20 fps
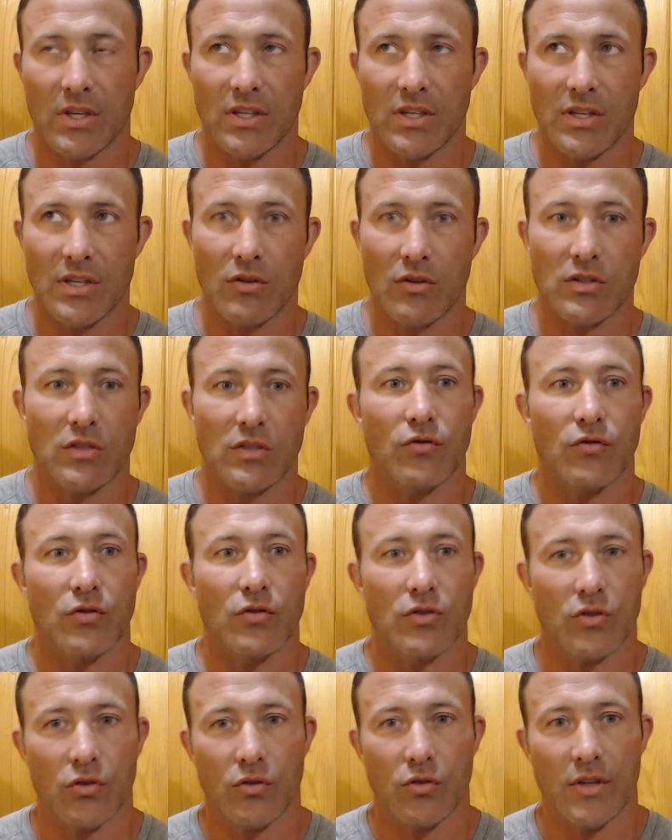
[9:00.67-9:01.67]
in ketosis
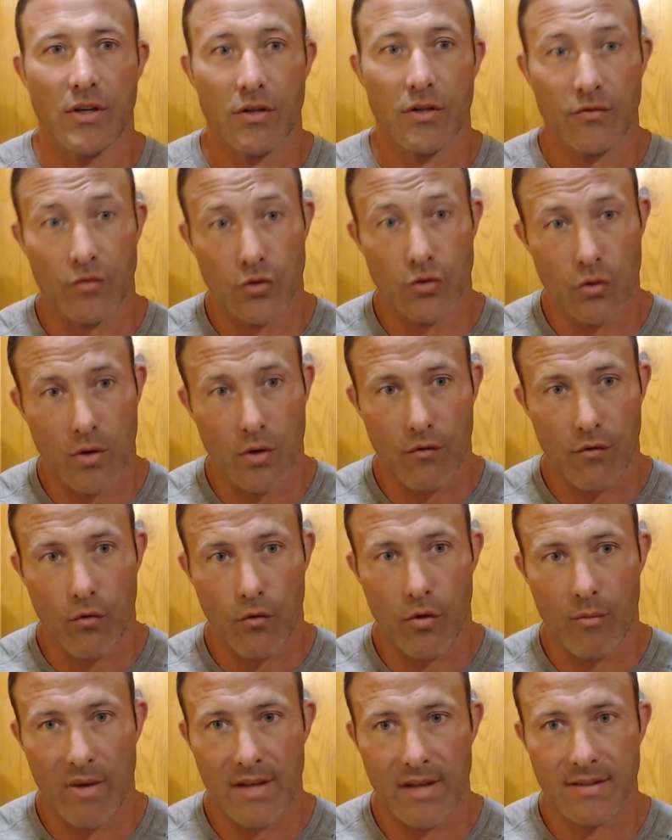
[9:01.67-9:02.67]
for two years, for
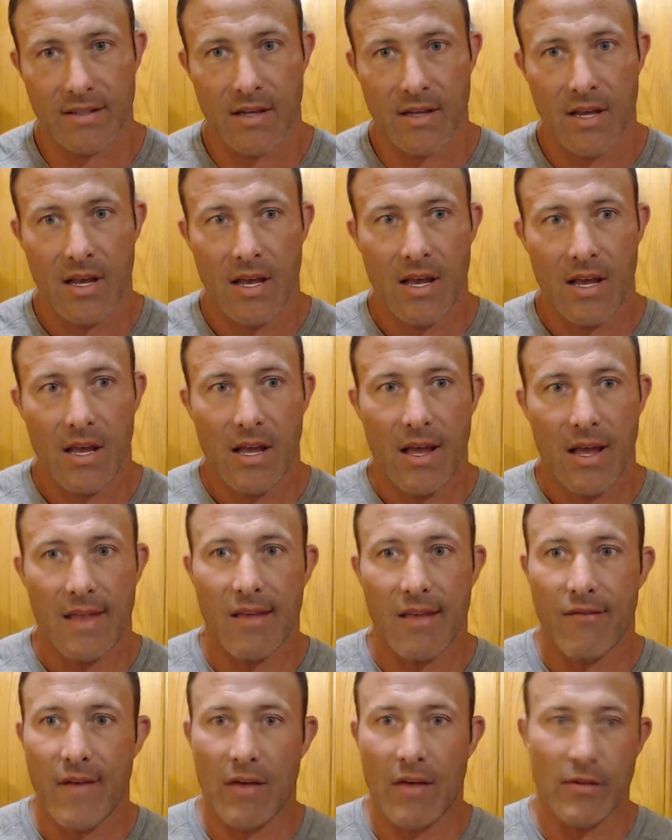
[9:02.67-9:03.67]
24 months,
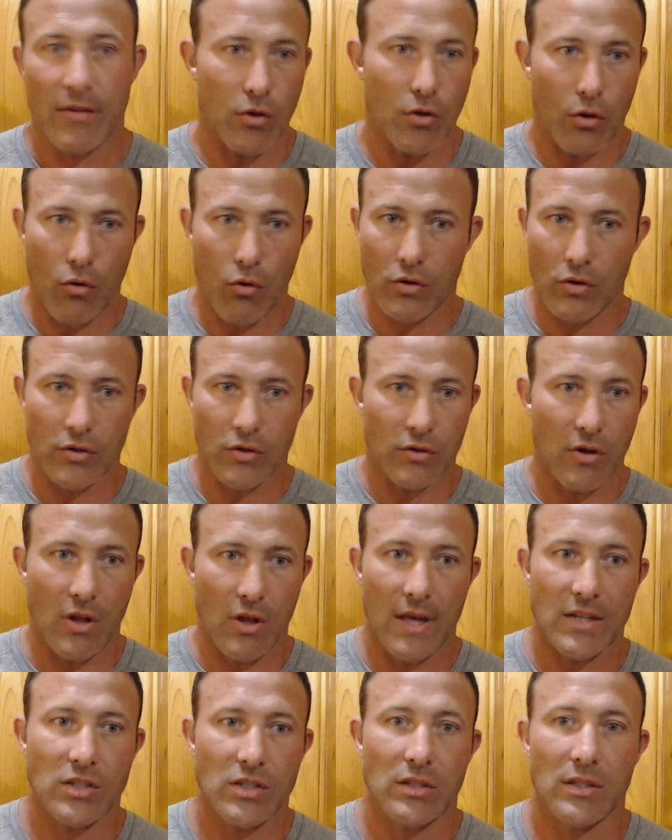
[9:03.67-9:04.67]
and they found that their
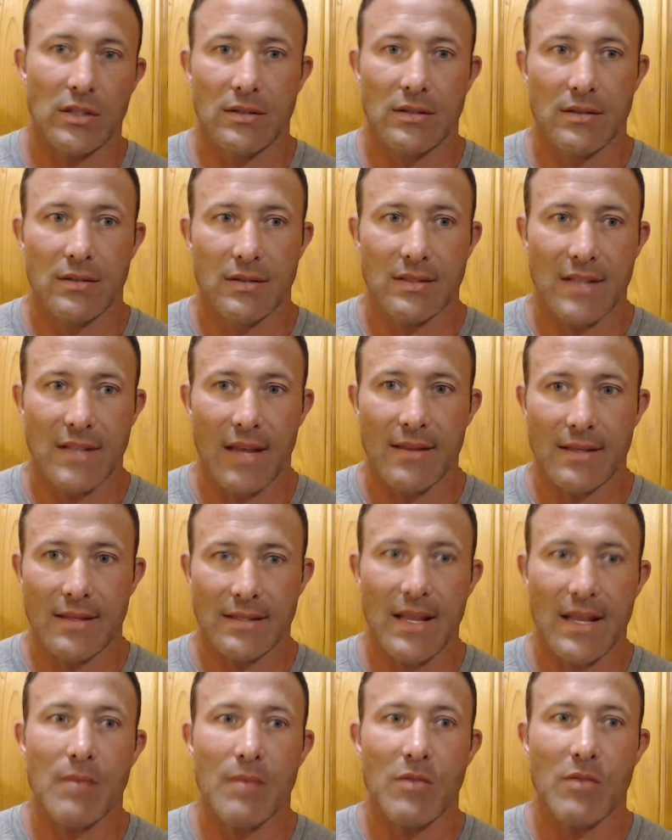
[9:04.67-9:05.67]
cortisol actually stayed the
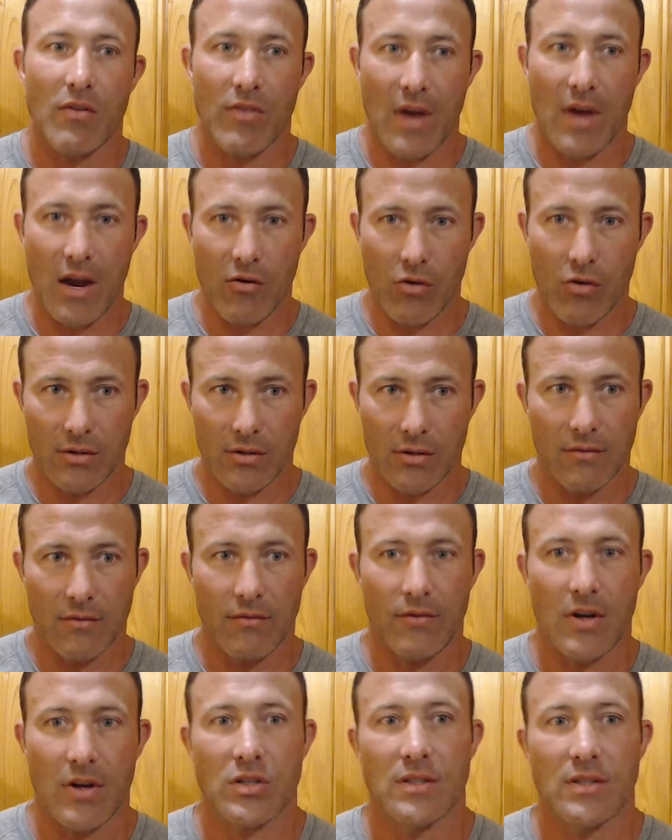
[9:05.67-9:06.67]
same, their thyroid
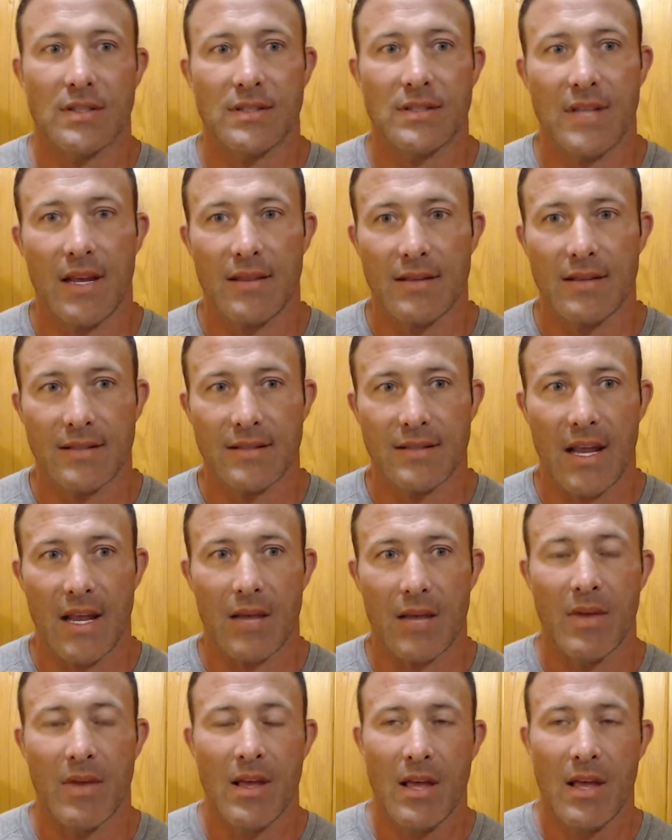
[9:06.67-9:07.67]
function stayed the
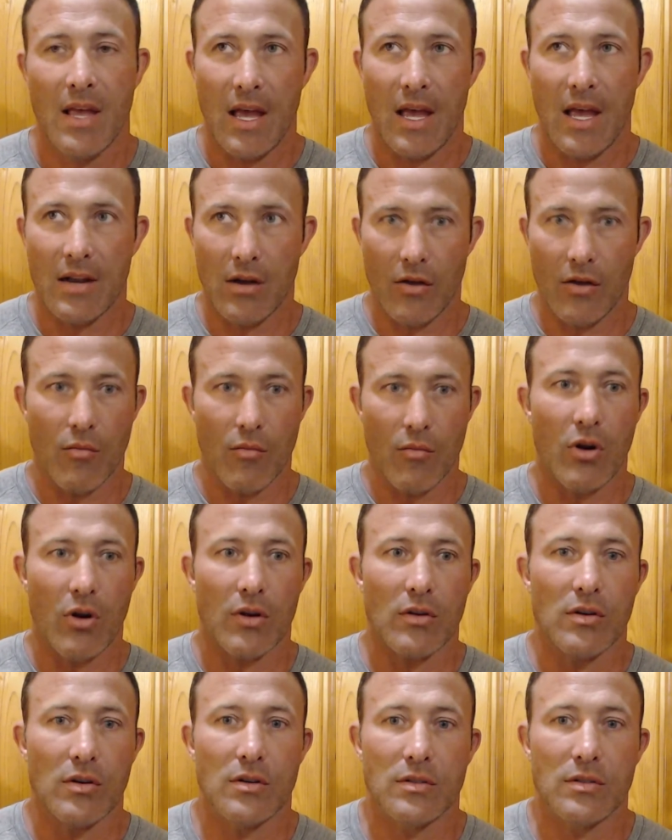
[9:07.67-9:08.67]
same, and other
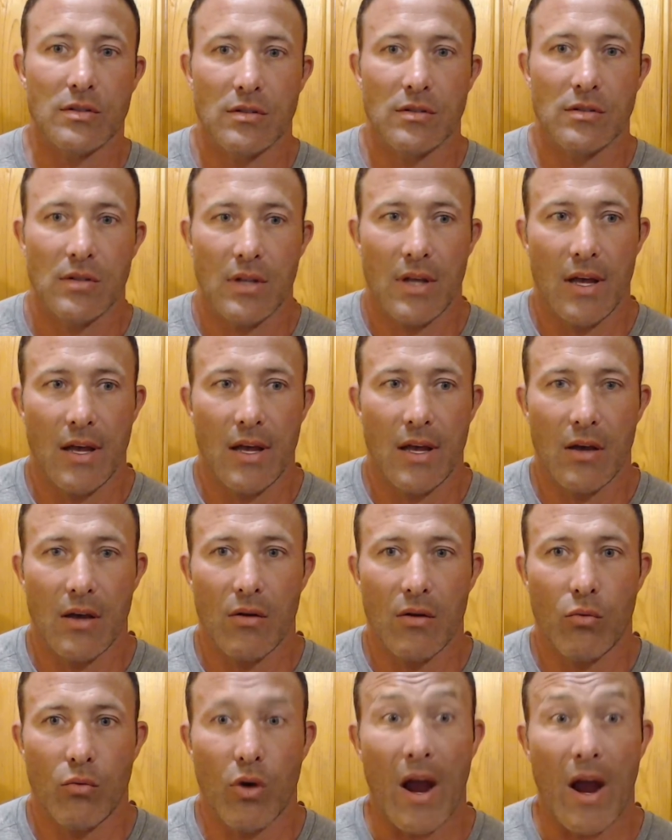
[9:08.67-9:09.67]
markers
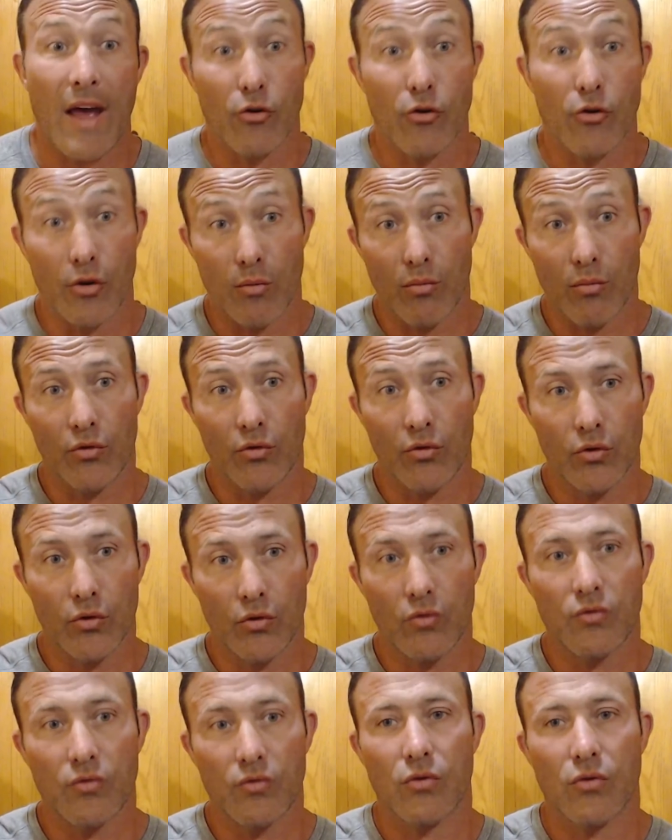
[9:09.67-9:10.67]
uh, were either
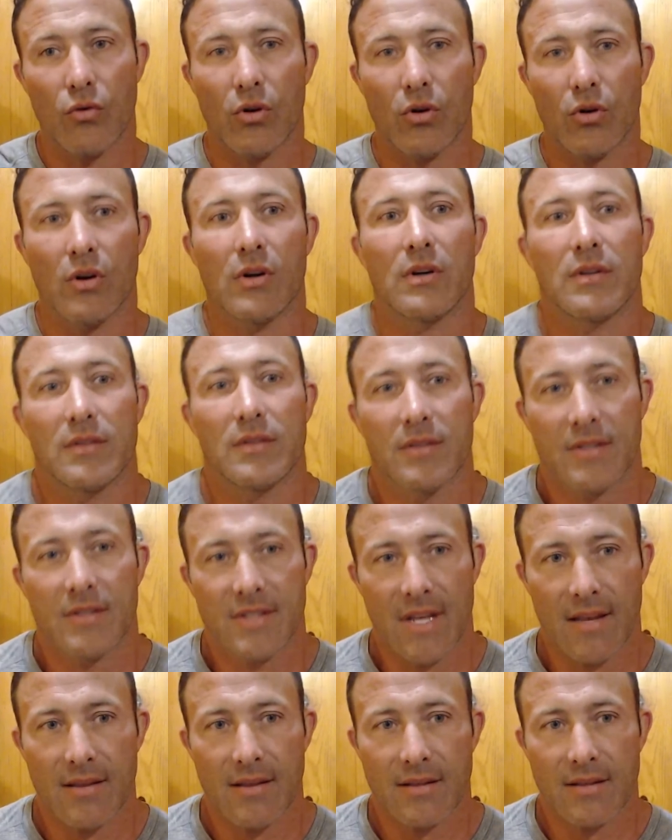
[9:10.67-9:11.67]
improved or
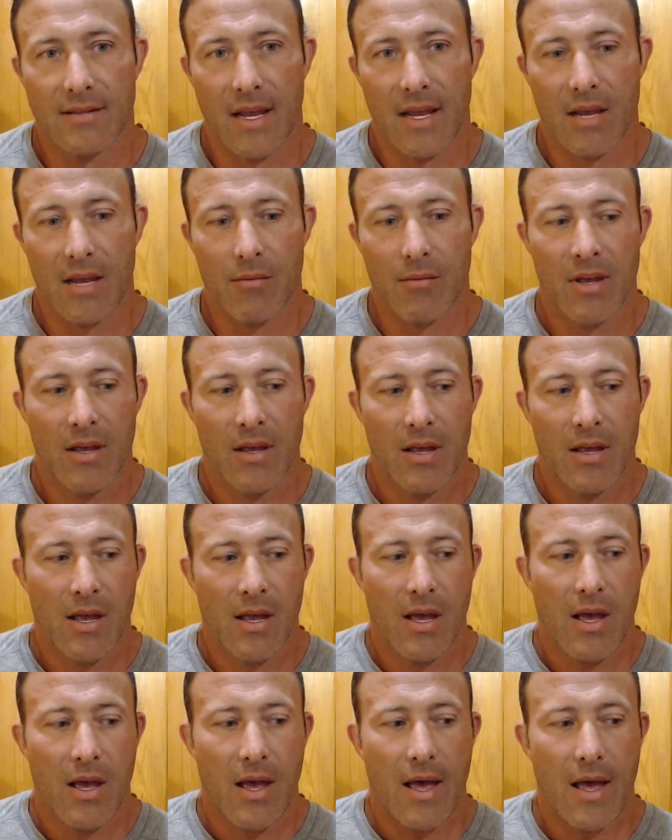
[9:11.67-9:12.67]
stayed the same.
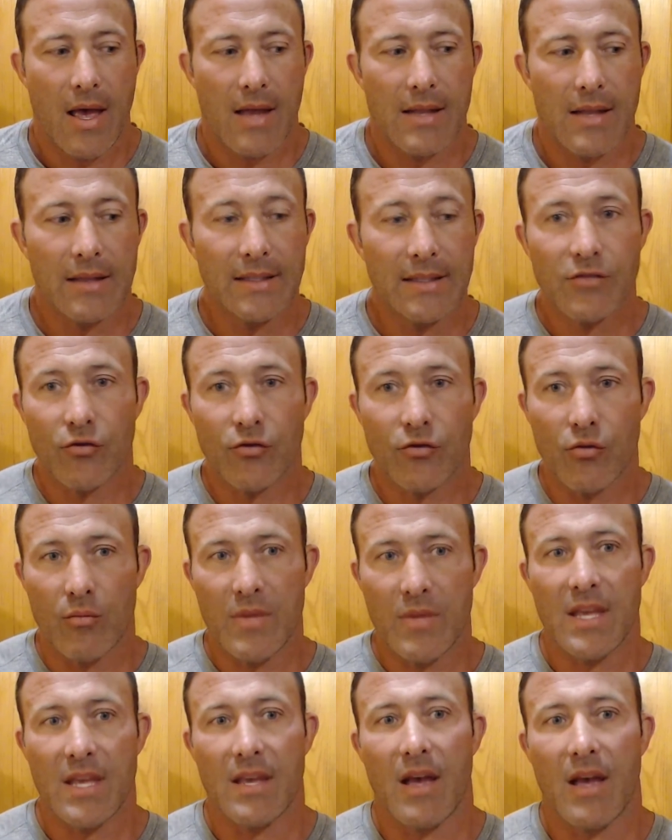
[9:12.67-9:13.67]
And at least for
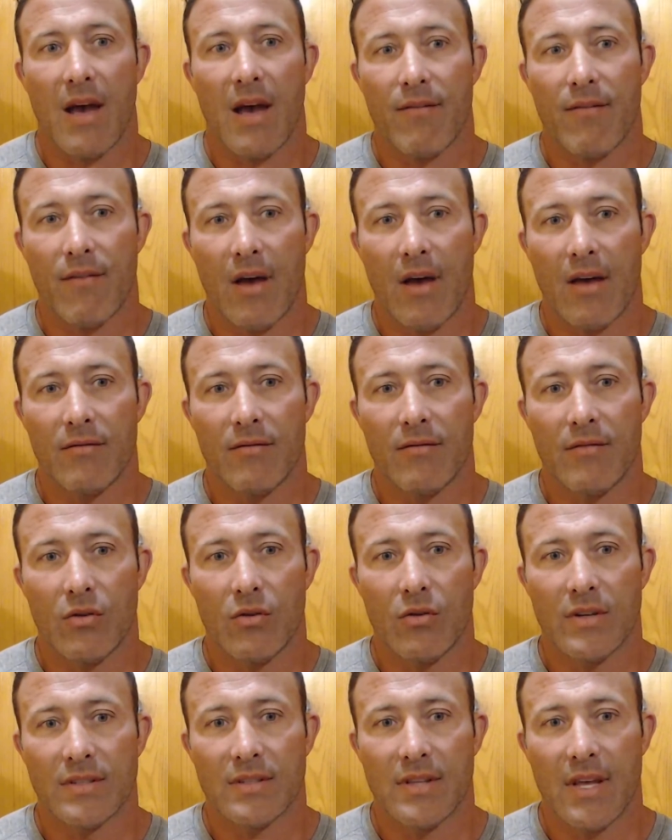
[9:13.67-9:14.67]
me, I've, I've
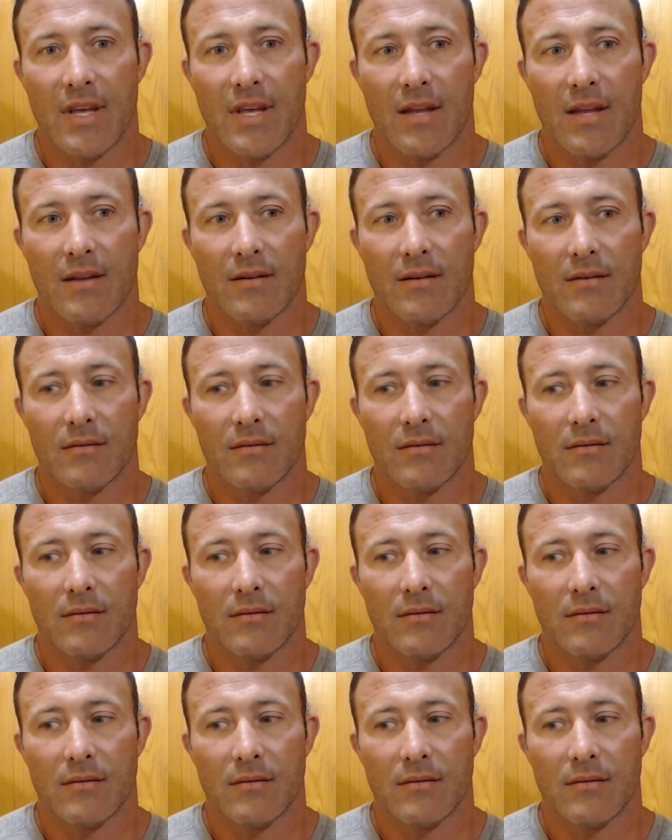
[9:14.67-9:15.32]
noticed that,